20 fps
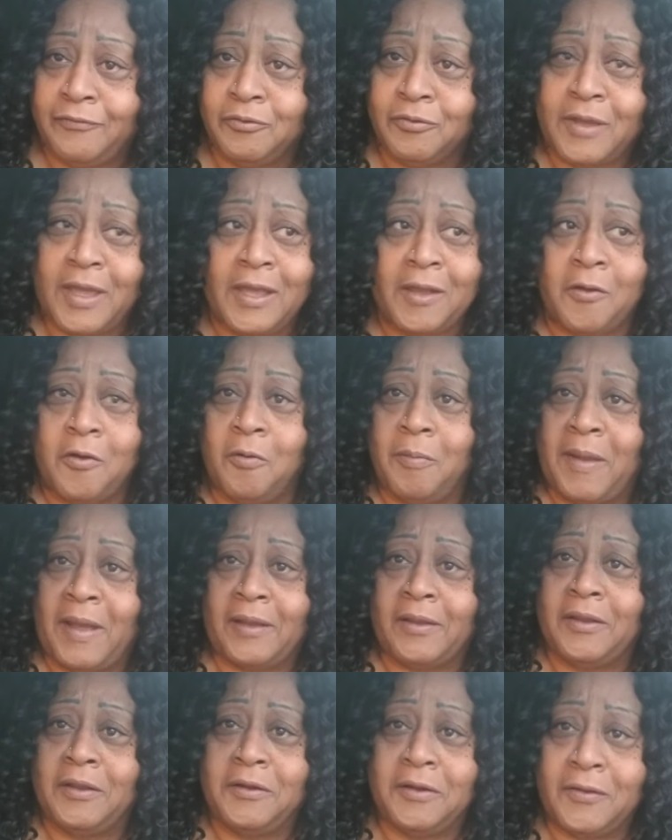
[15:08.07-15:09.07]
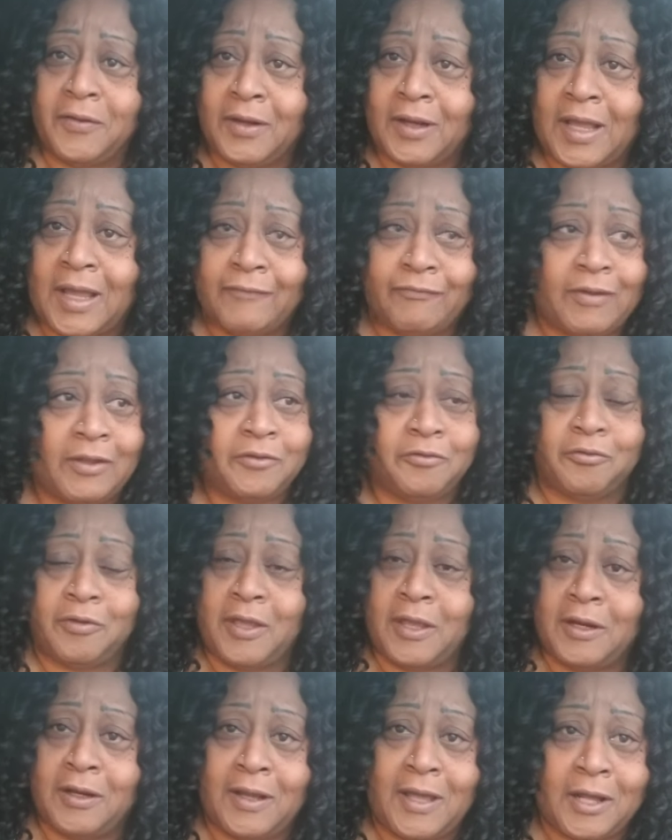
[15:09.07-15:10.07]
You can't go back and get another life like you
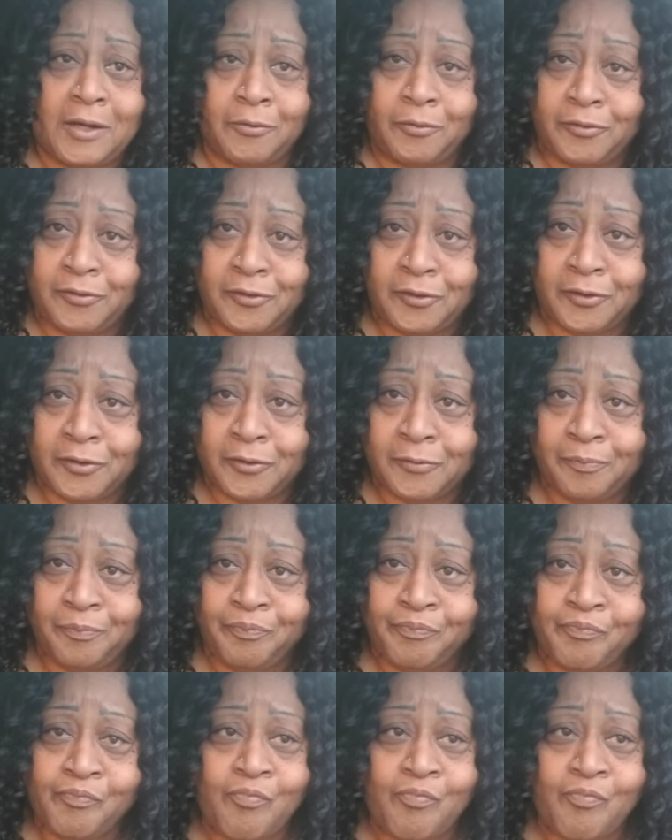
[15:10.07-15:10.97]
can a lottery ticket.